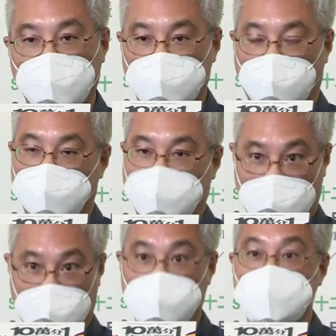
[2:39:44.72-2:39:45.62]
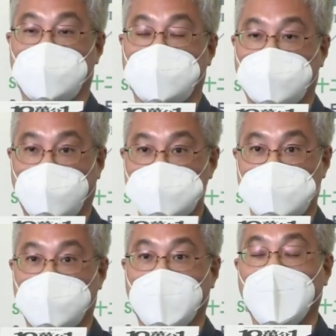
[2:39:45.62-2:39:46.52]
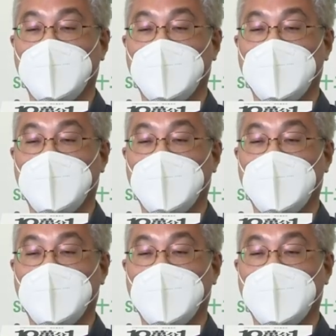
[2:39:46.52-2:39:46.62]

we started a uh,